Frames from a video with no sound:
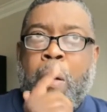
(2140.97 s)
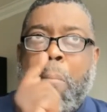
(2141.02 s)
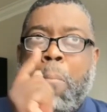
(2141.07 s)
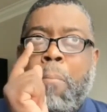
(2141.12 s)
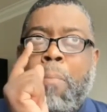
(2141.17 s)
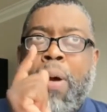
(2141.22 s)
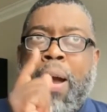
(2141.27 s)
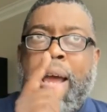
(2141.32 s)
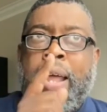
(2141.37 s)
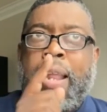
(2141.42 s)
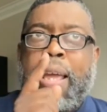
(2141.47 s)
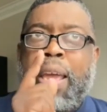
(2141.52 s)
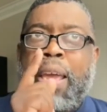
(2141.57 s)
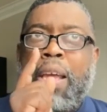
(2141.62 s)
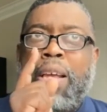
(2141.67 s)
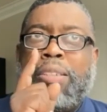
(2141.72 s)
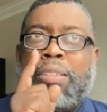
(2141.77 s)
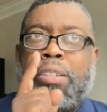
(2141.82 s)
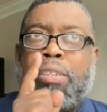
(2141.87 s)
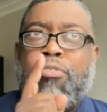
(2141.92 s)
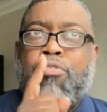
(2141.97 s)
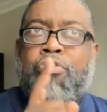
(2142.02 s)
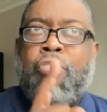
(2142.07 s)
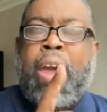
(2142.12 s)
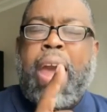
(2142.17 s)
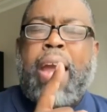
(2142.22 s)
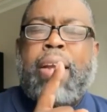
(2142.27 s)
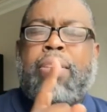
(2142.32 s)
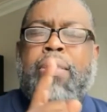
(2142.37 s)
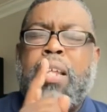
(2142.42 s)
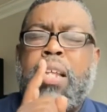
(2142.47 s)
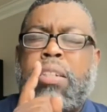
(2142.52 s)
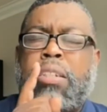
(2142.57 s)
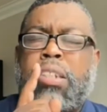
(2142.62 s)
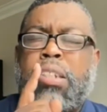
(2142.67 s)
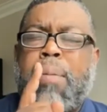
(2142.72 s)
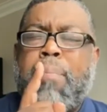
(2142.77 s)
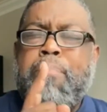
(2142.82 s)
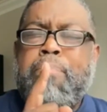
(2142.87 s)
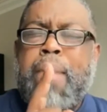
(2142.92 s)
Money is attracted
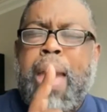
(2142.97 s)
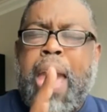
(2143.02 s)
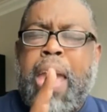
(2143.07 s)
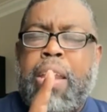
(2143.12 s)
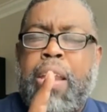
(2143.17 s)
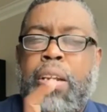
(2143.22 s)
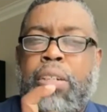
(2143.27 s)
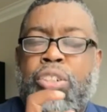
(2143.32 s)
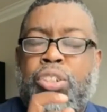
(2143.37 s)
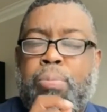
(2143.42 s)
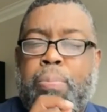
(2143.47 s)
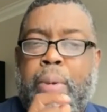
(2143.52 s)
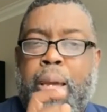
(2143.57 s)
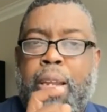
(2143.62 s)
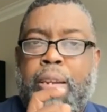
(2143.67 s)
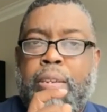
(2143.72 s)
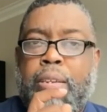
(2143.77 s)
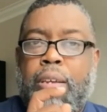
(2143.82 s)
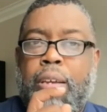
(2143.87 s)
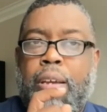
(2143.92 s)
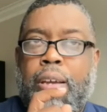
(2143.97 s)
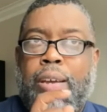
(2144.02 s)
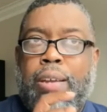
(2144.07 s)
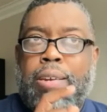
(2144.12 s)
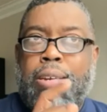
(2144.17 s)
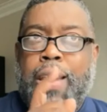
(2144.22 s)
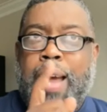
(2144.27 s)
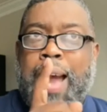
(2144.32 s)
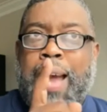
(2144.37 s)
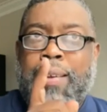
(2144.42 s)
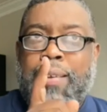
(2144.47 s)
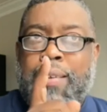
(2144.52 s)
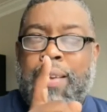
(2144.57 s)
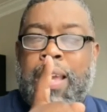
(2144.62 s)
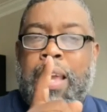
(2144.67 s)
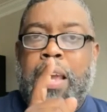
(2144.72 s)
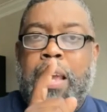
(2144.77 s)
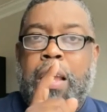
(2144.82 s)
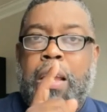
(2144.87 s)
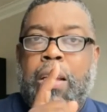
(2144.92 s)
to management, not
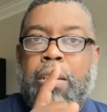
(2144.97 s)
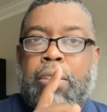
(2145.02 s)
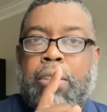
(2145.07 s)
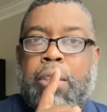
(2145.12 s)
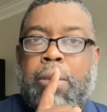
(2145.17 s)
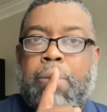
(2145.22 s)
need.